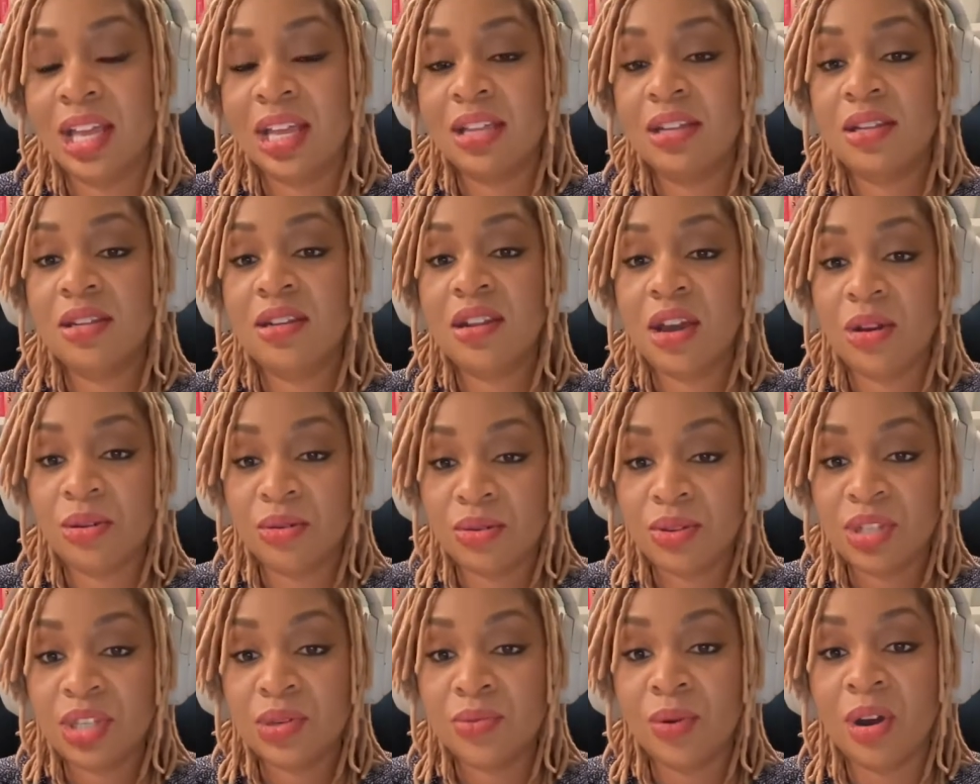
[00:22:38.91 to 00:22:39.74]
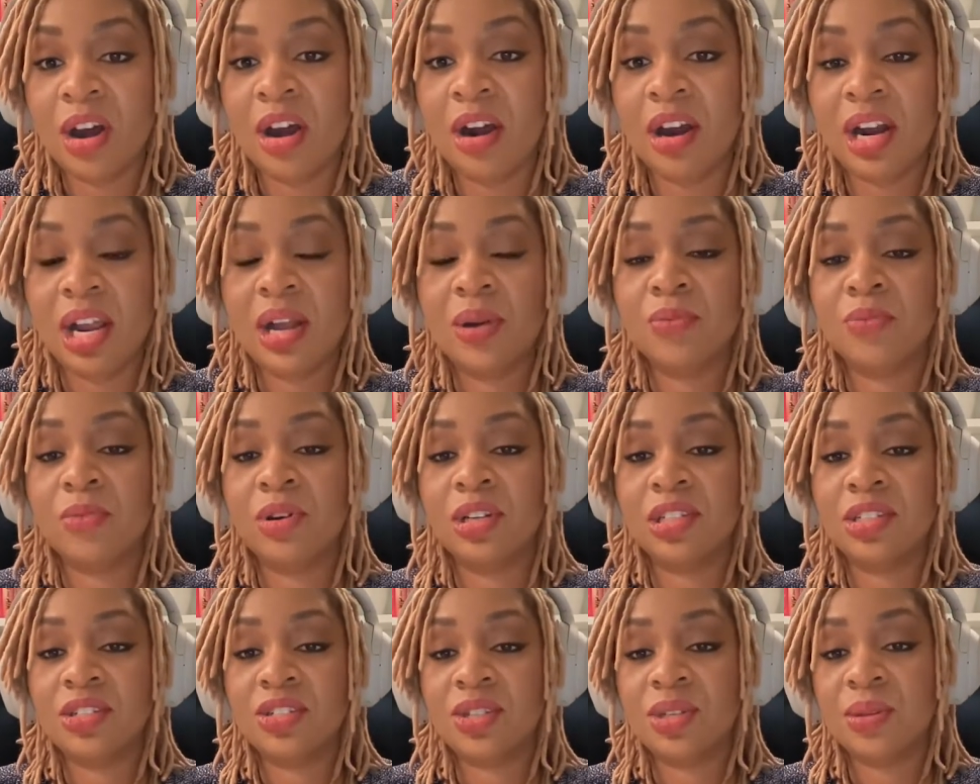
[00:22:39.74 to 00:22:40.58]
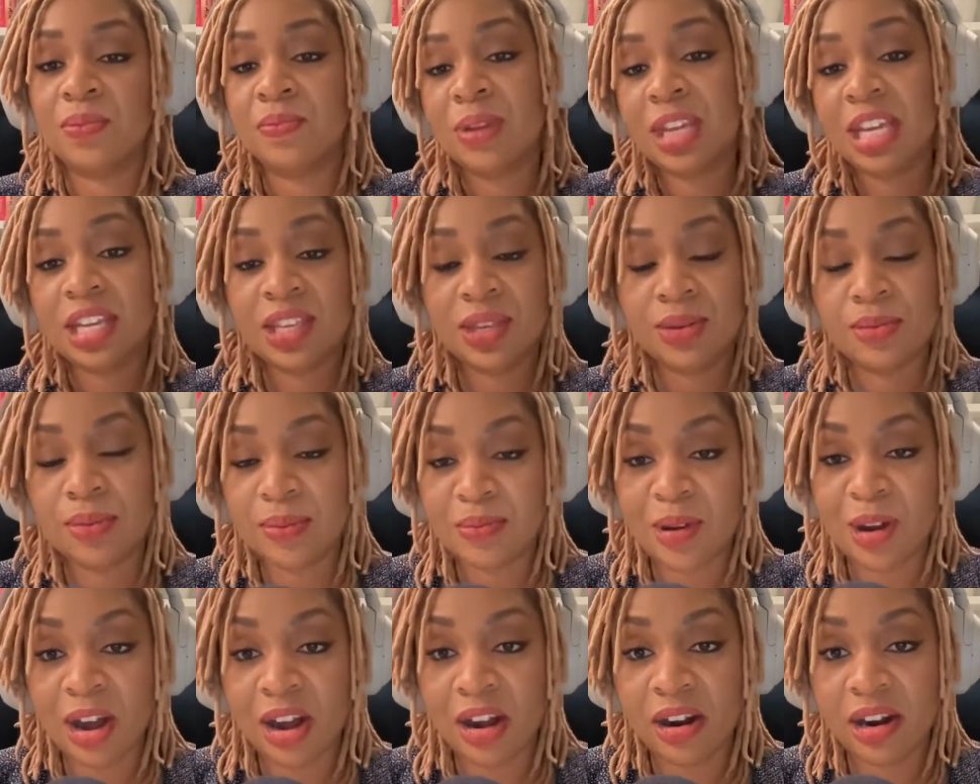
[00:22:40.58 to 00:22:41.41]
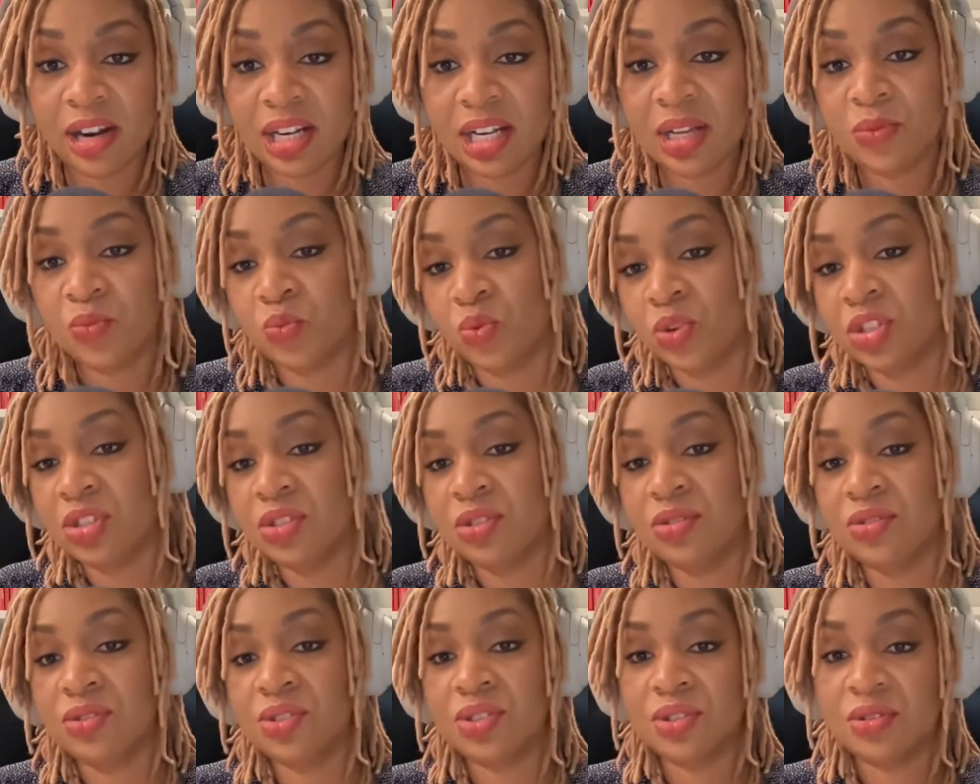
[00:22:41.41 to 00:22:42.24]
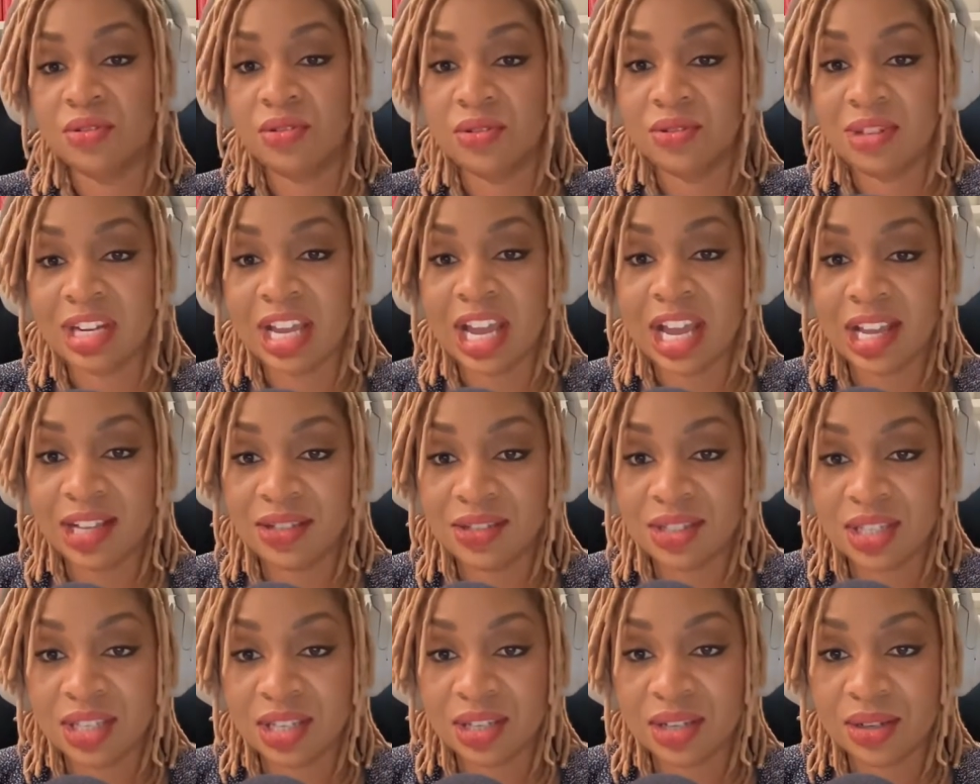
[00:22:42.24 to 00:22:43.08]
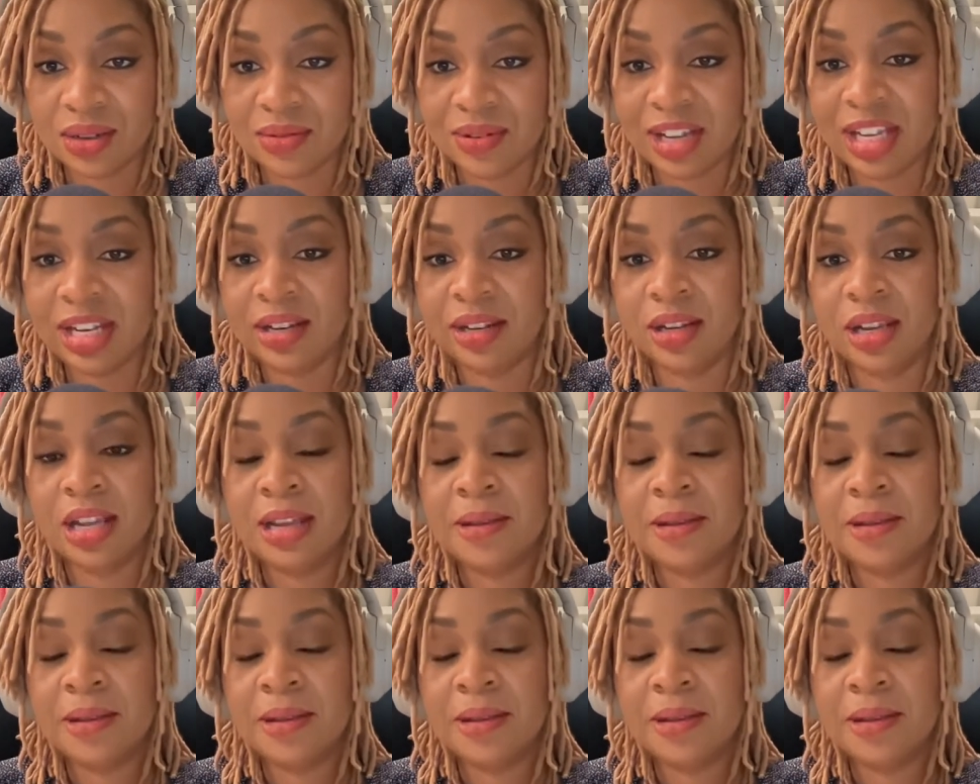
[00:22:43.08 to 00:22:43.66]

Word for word: know who you are and want to pick you apart and want to scrutinize you and